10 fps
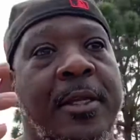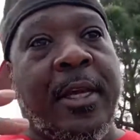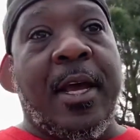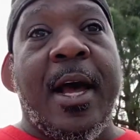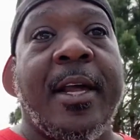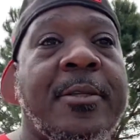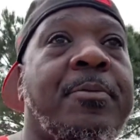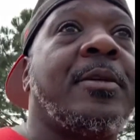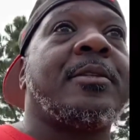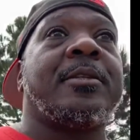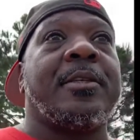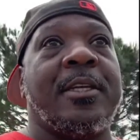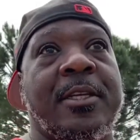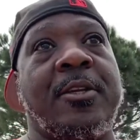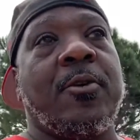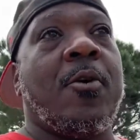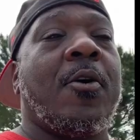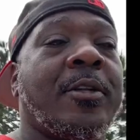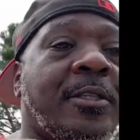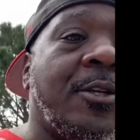that God has put the, in, in your
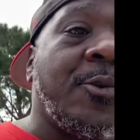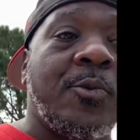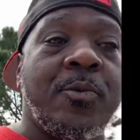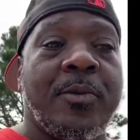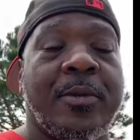heart to do